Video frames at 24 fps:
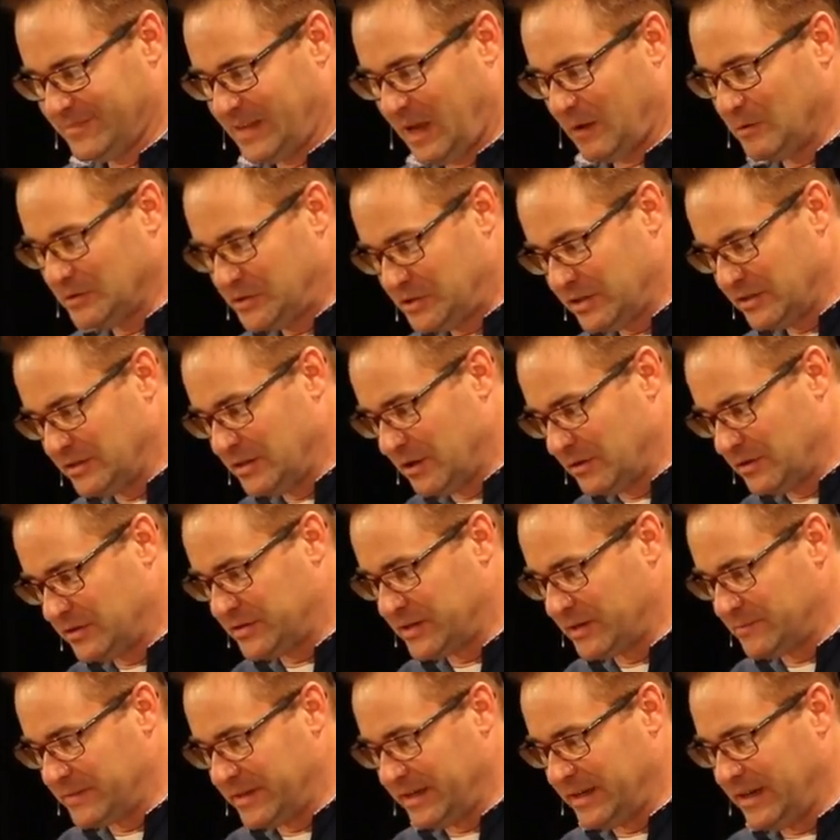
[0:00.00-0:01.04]
I want you to notice
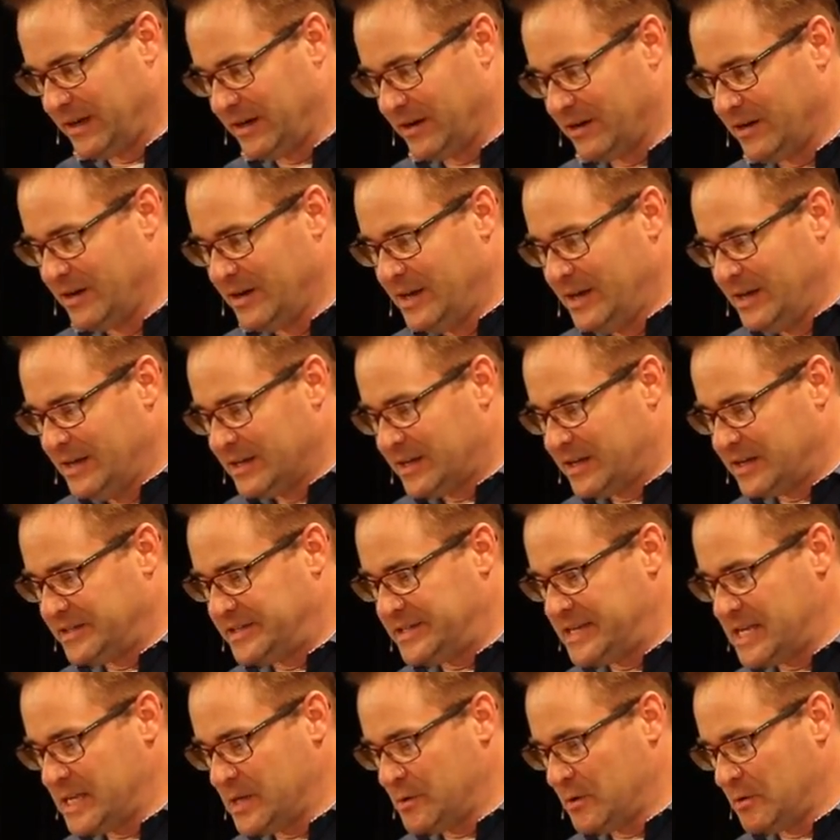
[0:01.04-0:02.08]
something here.
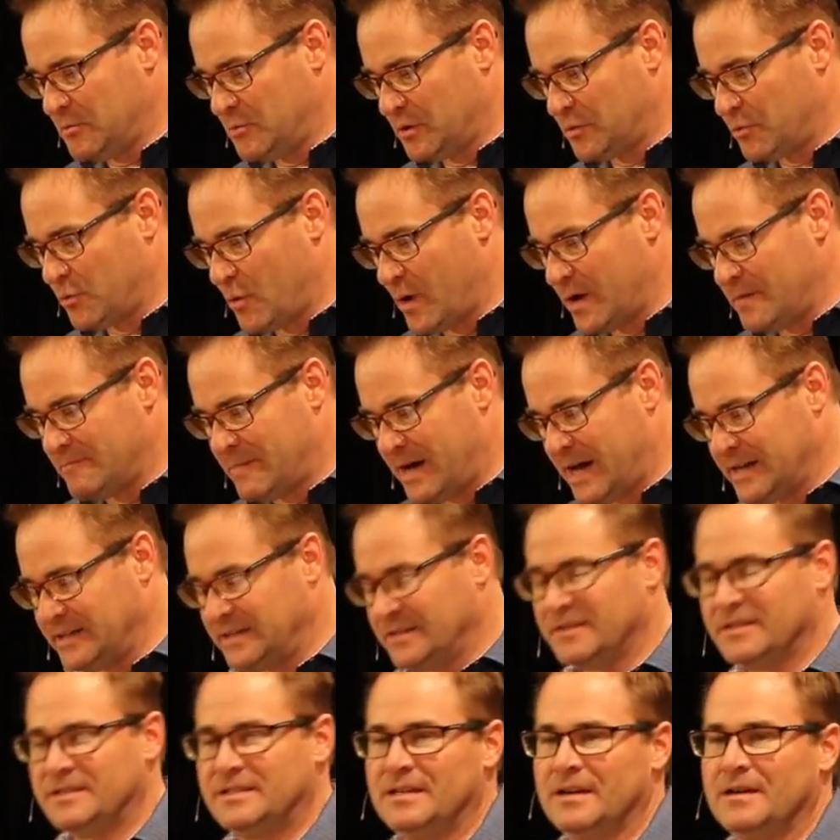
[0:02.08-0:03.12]
Continuing with one mind
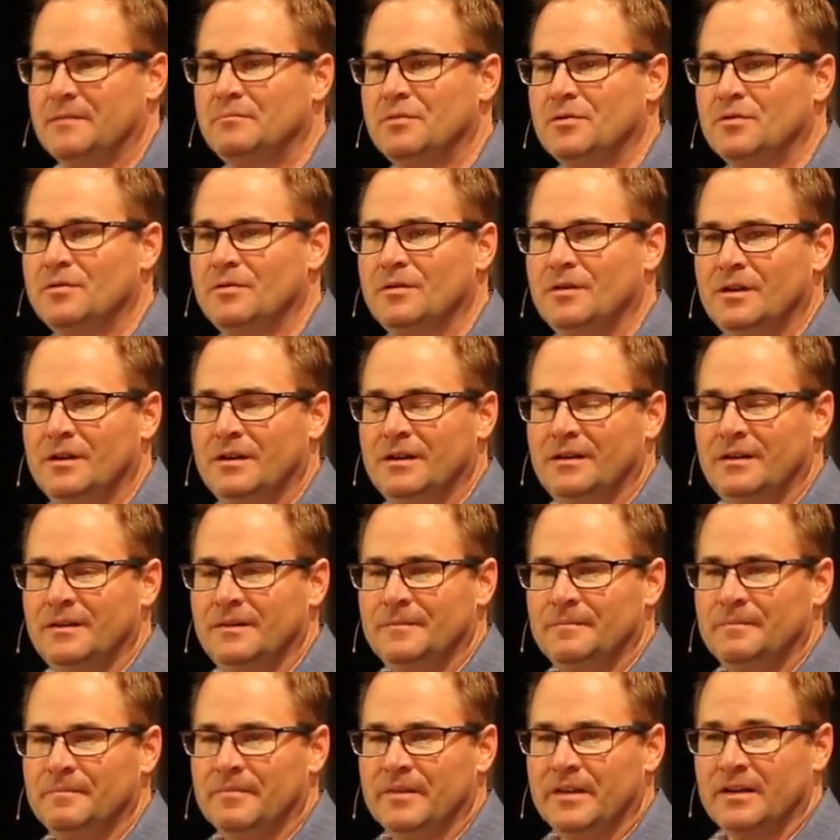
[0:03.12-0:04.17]
in the temple,
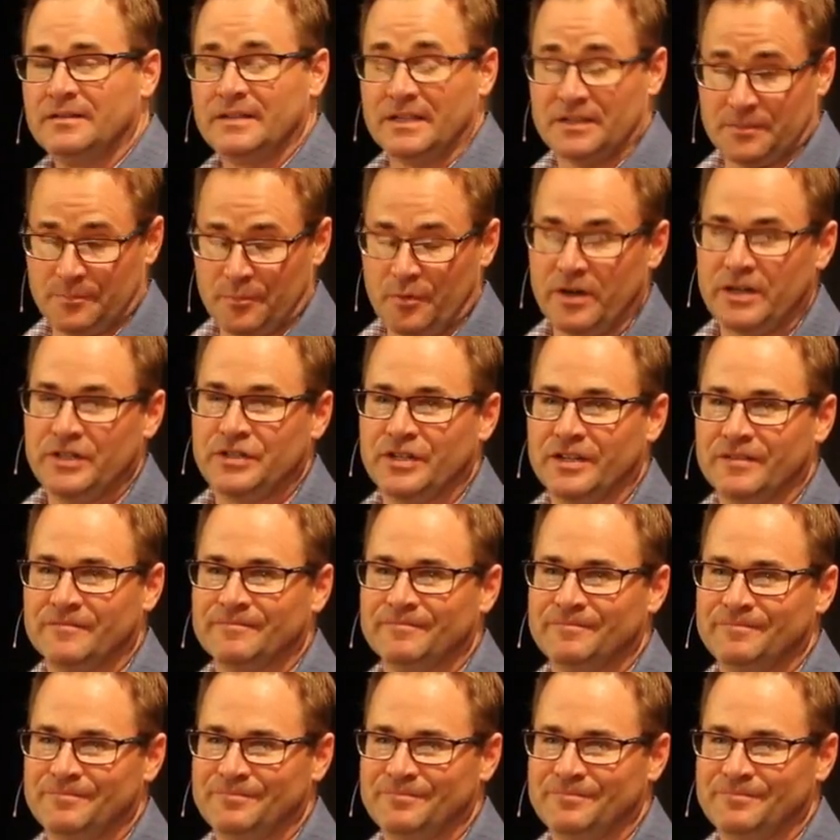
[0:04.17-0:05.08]
that's preaching.